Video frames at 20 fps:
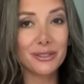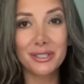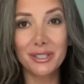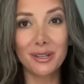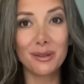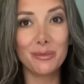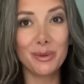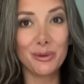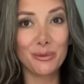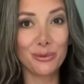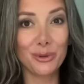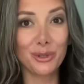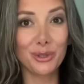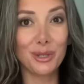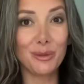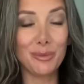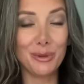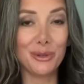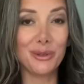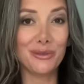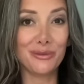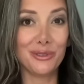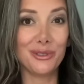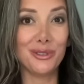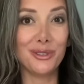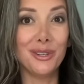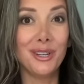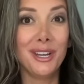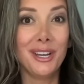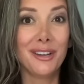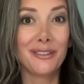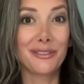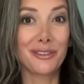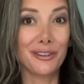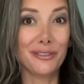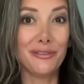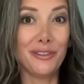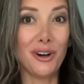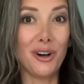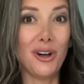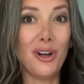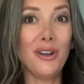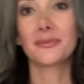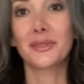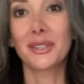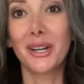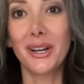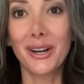is gonna be really beautiful for fall.